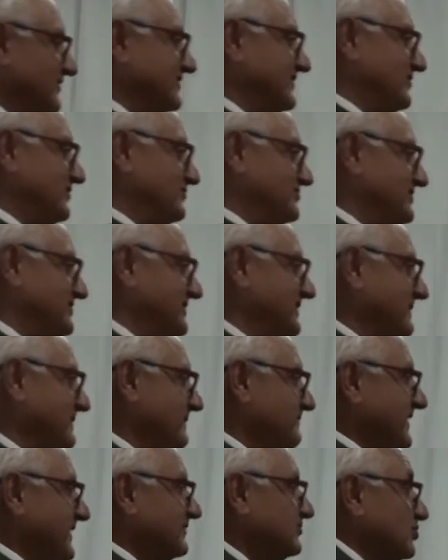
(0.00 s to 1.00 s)
constitution
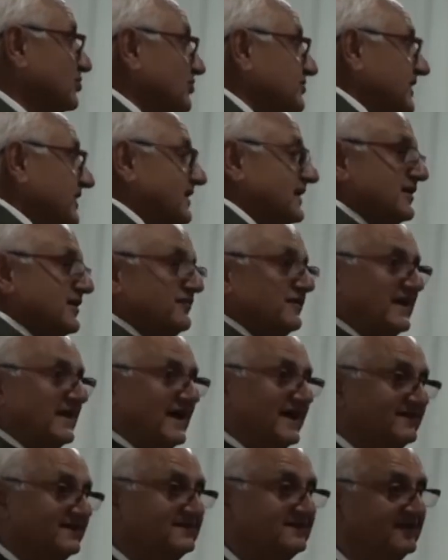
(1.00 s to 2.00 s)
that those are given
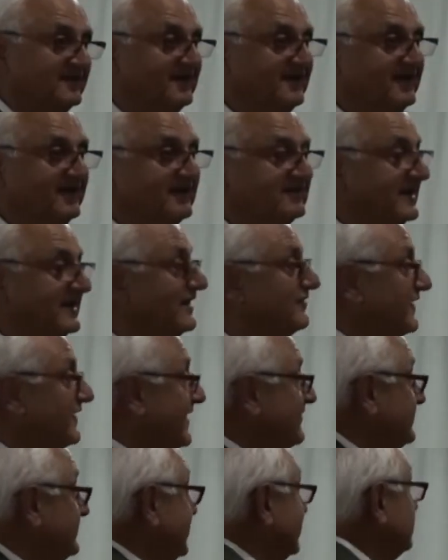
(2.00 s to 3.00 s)
as
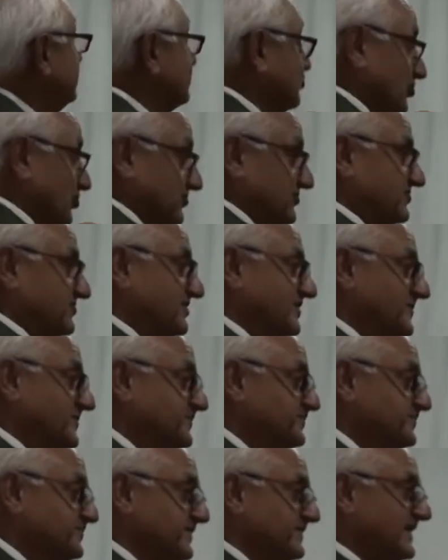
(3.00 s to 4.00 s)
self-evident proofs.
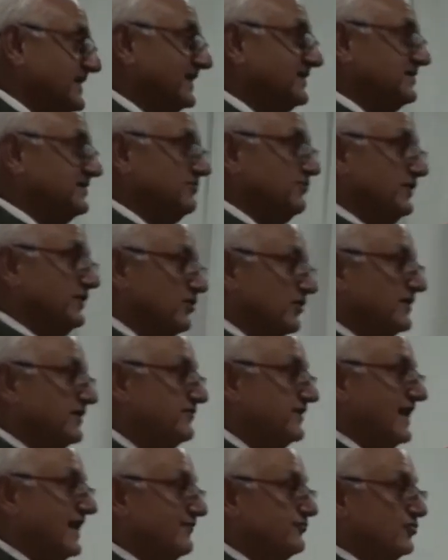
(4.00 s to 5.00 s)
That we don't
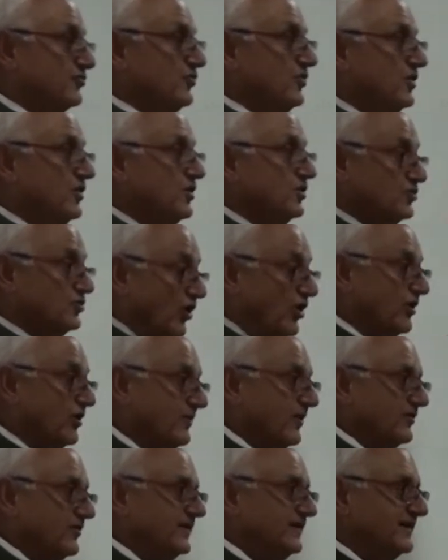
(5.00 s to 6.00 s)
even have to talk
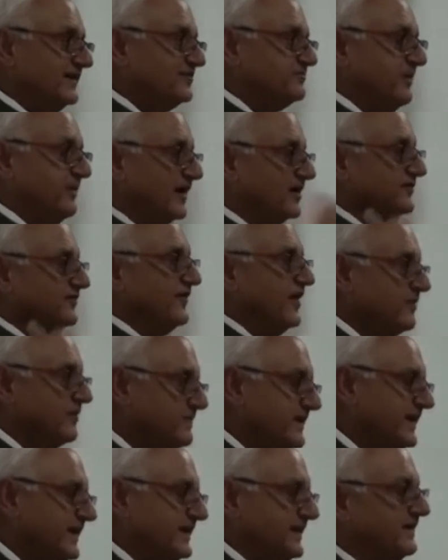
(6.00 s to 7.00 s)
about it. It's part of our
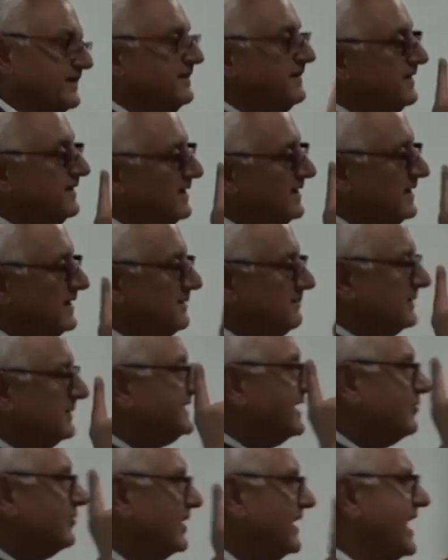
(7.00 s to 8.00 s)
being.
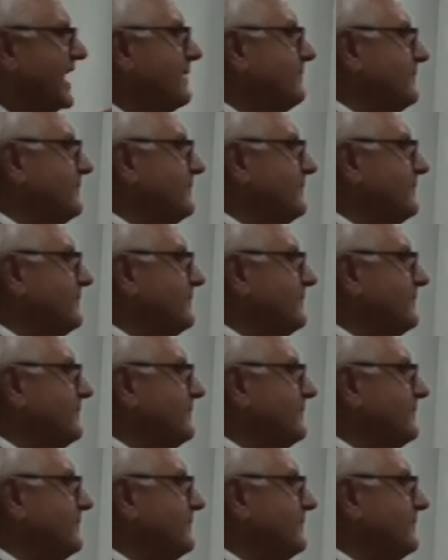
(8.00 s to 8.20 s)
But then what